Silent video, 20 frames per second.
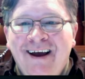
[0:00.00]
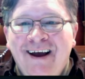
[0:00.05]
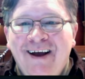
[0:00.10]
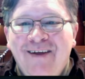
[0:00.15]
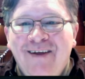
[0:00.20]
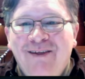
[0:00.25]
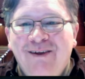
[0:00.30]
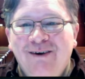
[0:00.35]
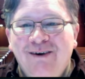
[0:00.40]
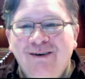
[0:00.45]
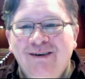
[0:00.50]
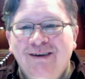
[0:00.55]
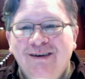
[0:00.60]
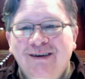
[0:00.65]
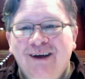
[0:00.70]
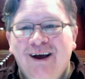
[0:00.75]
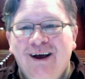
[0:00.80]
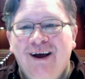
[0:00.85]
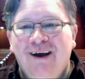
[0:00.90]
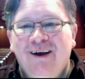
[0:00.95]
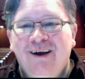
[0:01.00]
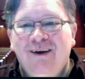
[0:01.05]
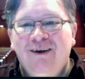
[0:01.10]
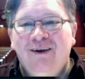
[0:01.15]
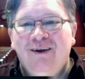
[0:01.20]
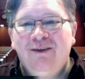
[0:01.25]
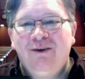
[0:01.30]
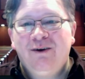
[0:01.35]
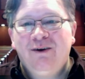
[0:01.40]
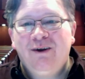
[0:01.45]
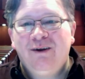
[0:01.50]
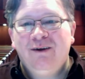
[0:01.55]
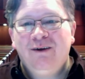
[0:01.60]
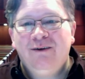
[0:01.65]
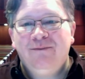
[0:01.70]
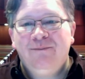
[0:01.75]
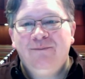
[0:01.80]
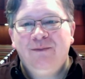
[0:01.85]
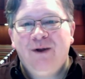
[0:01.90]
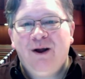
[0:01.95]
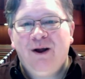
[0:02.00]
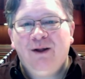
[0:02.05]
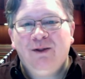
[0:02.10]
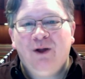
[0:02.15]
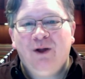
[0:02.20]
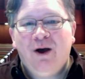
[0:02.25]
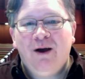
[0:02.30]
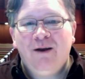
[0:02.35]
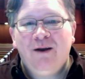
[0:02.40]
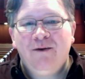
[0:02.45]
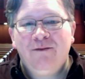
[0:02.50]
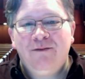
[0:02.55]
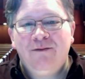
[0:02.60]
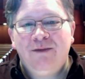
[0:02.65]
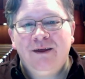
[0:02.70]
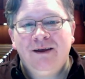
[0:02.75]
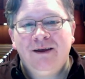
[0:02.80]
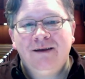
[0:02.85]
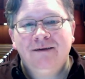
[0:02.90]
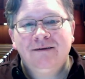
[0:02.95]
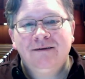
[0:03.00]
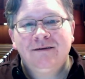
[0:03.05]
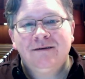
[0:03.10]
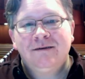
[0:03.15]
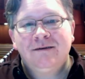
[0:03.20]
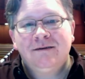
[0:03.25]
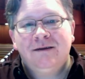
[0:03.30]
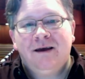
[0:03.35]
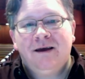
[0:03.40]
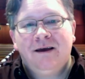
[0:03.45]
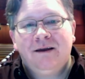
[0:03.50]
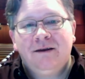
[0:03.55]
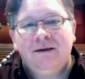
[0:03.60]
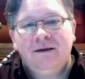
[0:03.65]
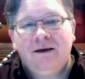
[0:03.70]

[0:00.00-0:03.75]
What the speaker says: There's there a lot of things that